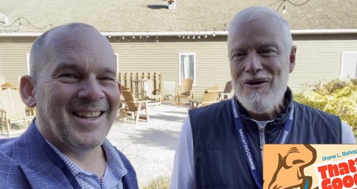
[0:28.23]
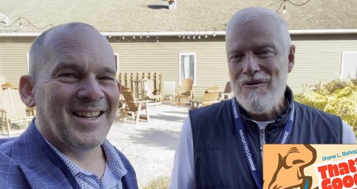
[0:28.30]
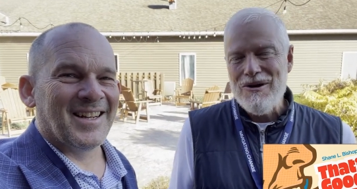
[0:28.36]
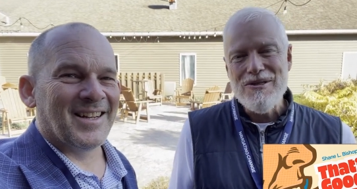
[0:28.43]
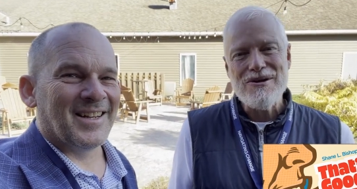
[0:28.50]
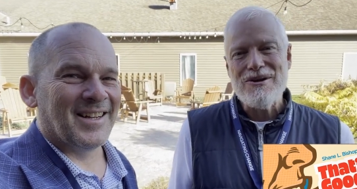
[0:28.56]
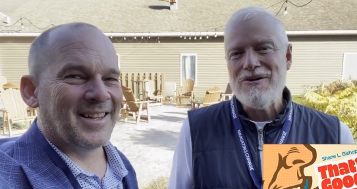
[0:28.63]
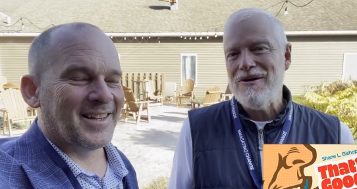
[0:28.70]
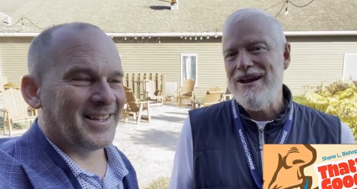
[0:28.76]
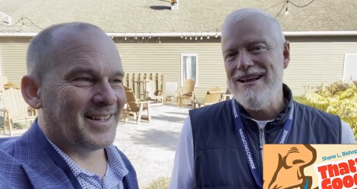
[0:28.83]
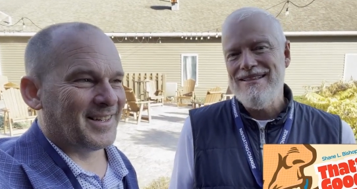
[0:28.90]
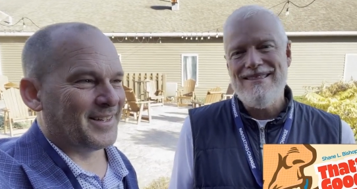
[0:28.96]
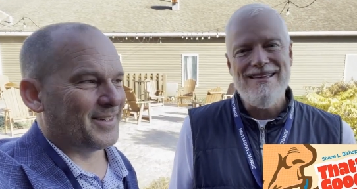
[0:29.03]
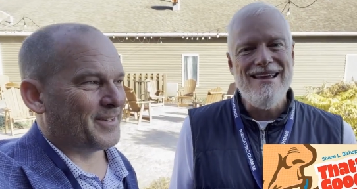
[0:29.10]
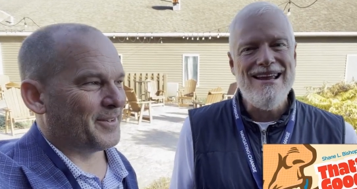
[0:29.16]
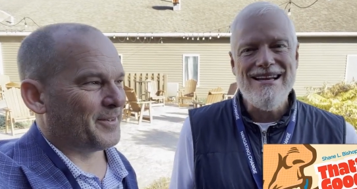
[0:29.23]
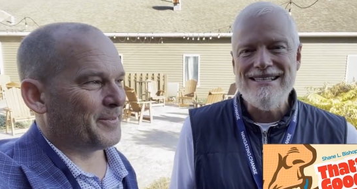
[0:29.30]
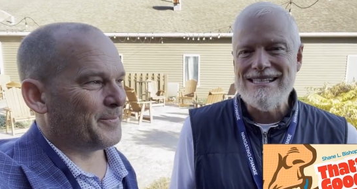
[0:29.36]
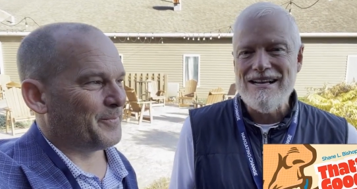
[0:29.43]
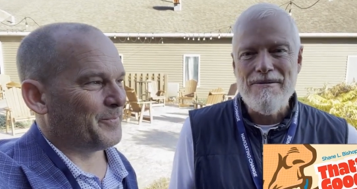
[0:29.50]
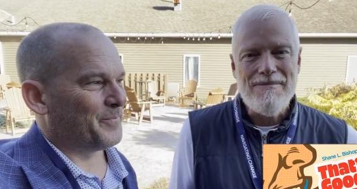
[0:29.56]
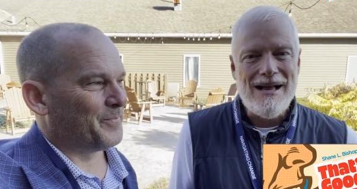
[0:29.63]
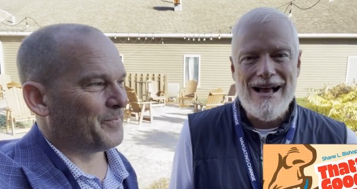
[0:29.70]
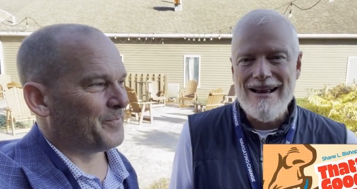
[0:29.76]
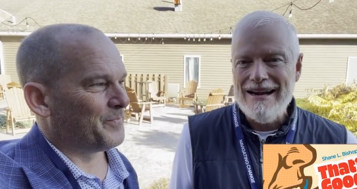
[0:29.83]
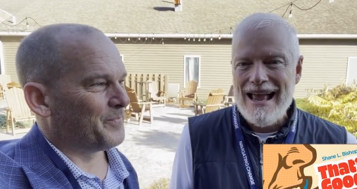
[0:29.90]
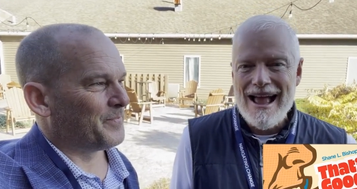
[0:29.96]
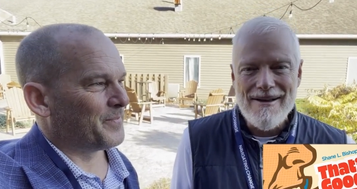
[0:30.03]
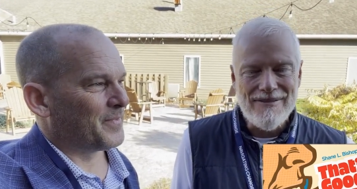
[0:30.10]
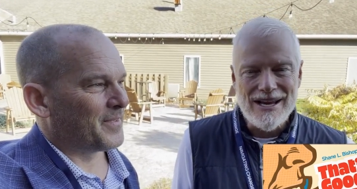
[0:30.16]
Speaker 1: One of the great things
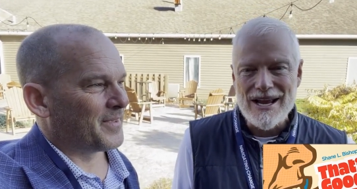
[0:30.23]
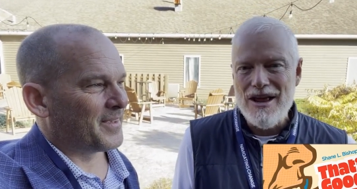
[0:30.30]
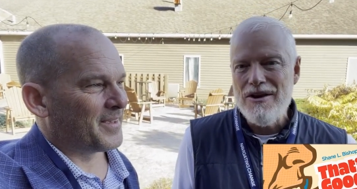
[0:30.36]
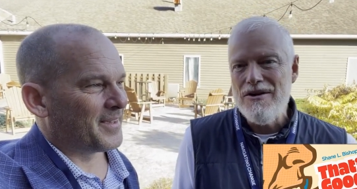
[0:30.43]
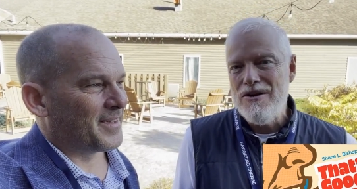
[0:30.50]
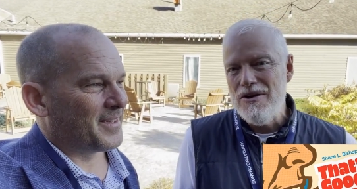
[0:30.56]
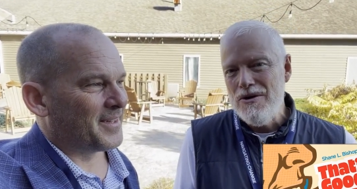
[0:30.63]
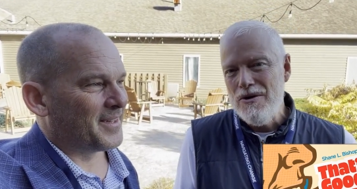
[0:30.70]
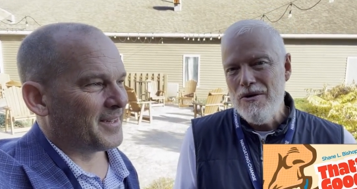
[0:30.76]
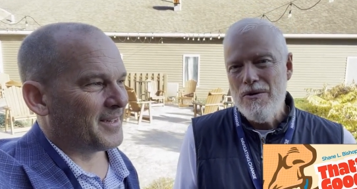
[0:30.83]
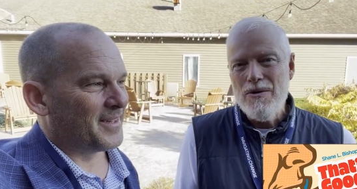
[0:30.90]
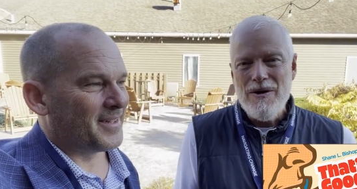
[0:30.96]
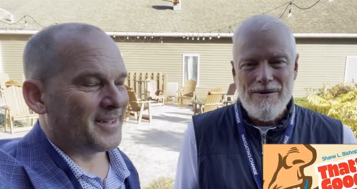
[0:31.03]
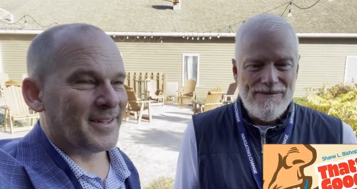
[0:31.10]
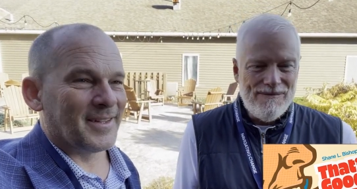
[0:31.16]
about having a new